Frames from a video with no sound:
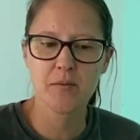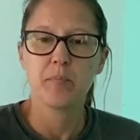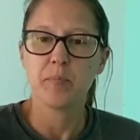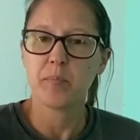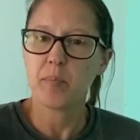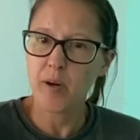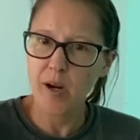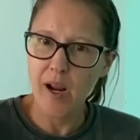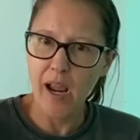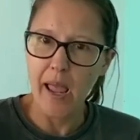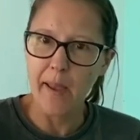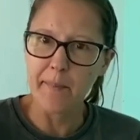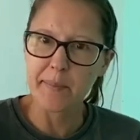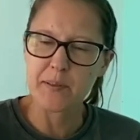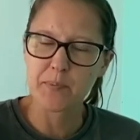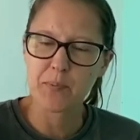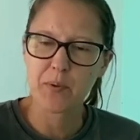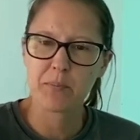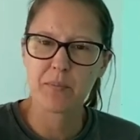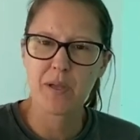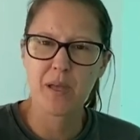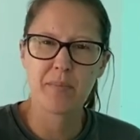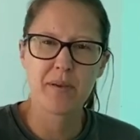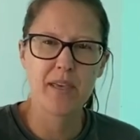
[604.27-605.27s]
Perhaps,
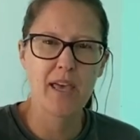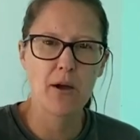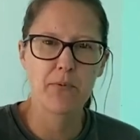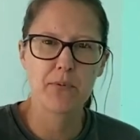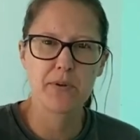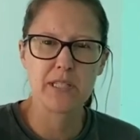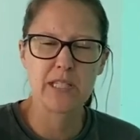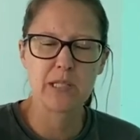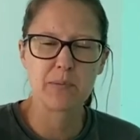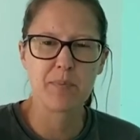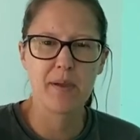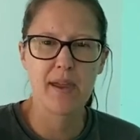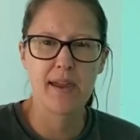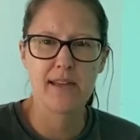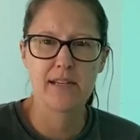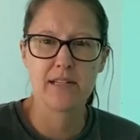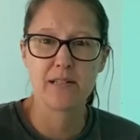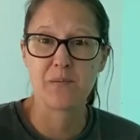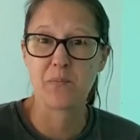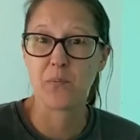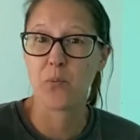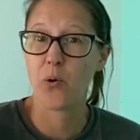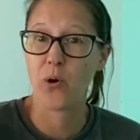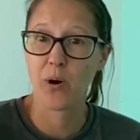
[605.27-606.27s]
but maybe I would
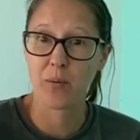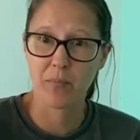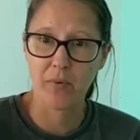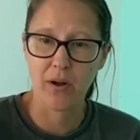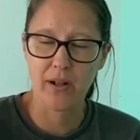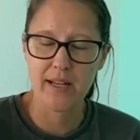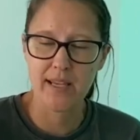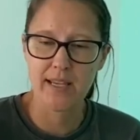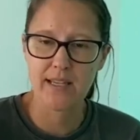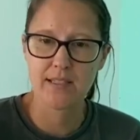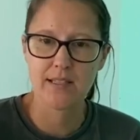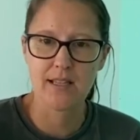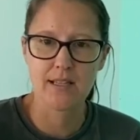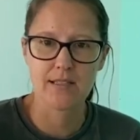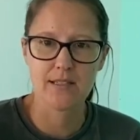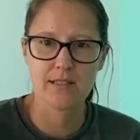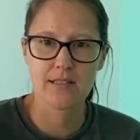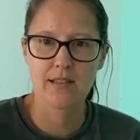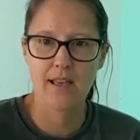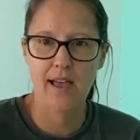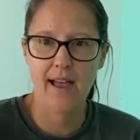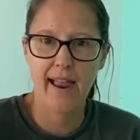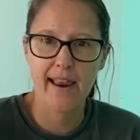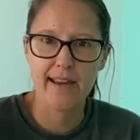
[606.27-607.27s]
spend more money since
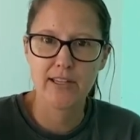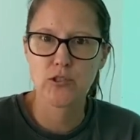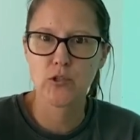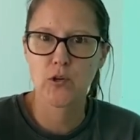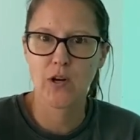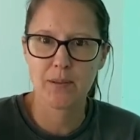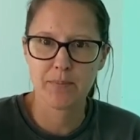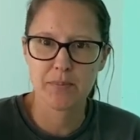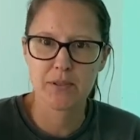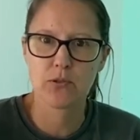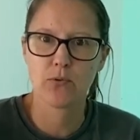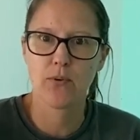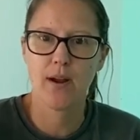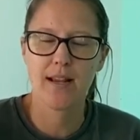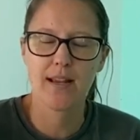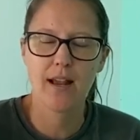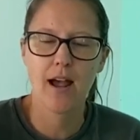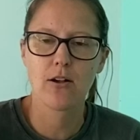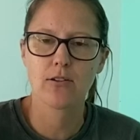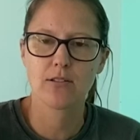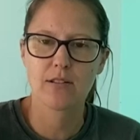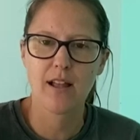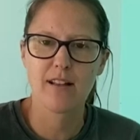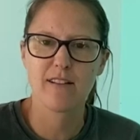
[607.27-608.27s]
the ice cream is right
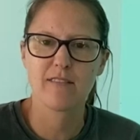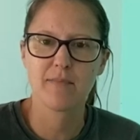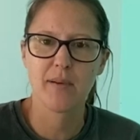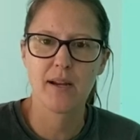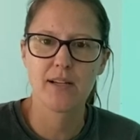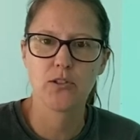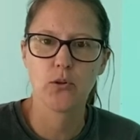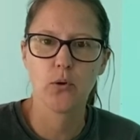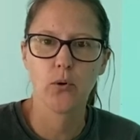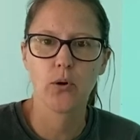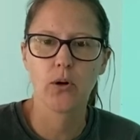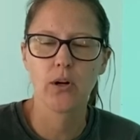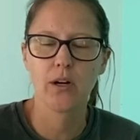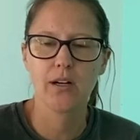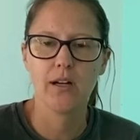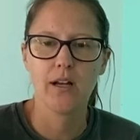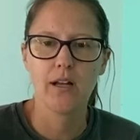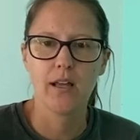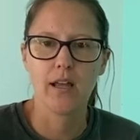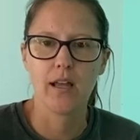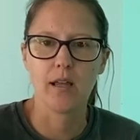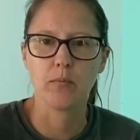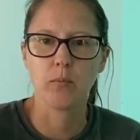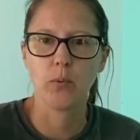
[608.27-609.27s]
outside of my door
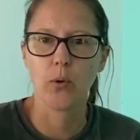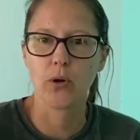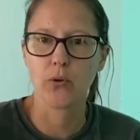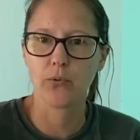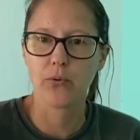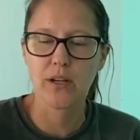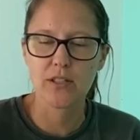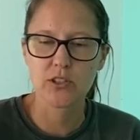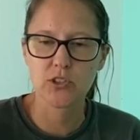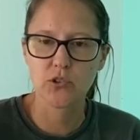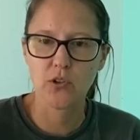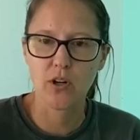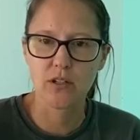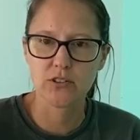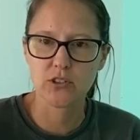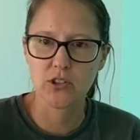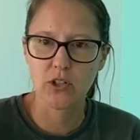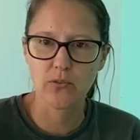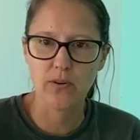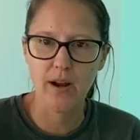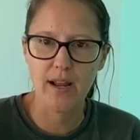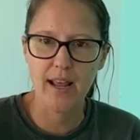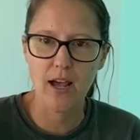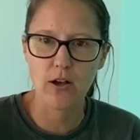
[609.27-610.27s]
and more restaurants
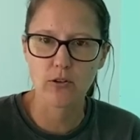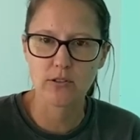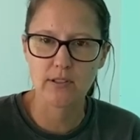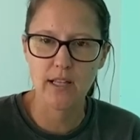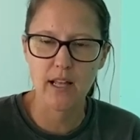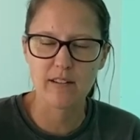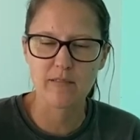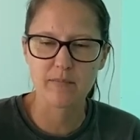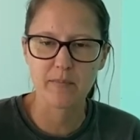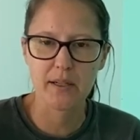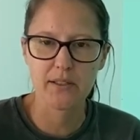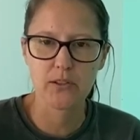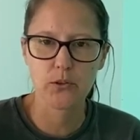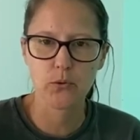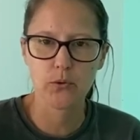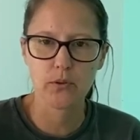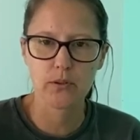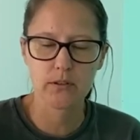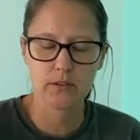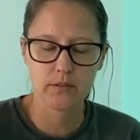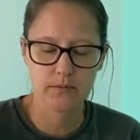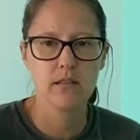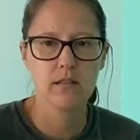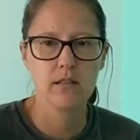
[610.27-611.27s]
are right outside of my
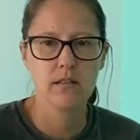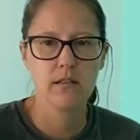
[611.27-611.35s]
door.